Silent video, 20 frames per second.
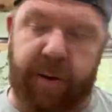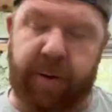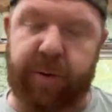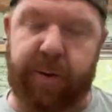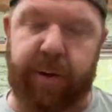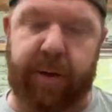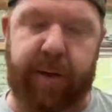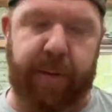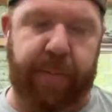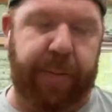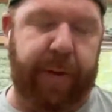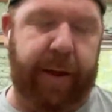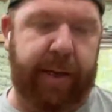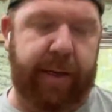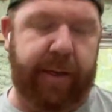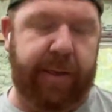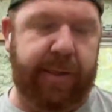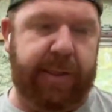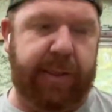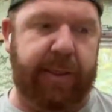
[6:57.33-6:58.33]
largely
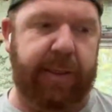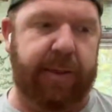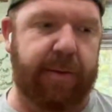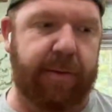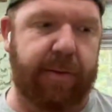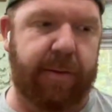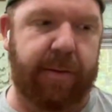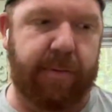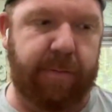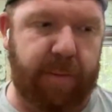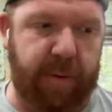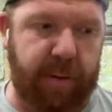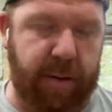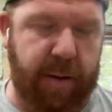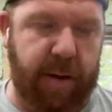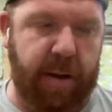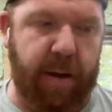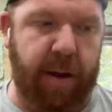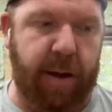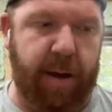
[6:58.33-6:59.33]
depends
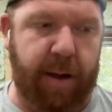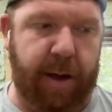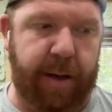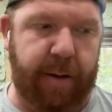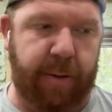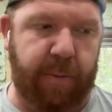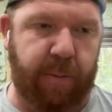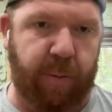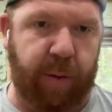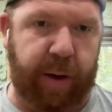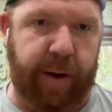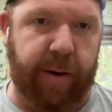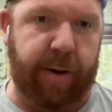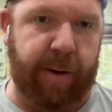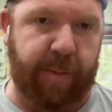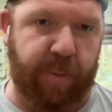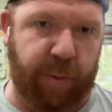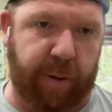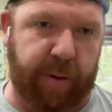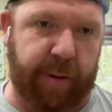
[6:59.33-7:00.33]
on where
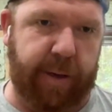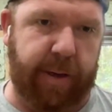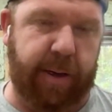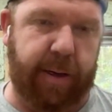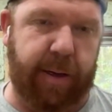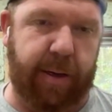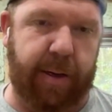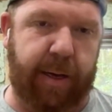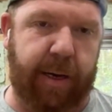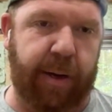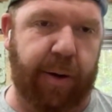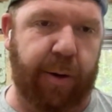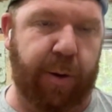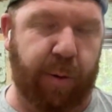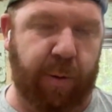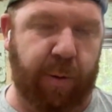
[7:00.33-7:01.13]
I'm working and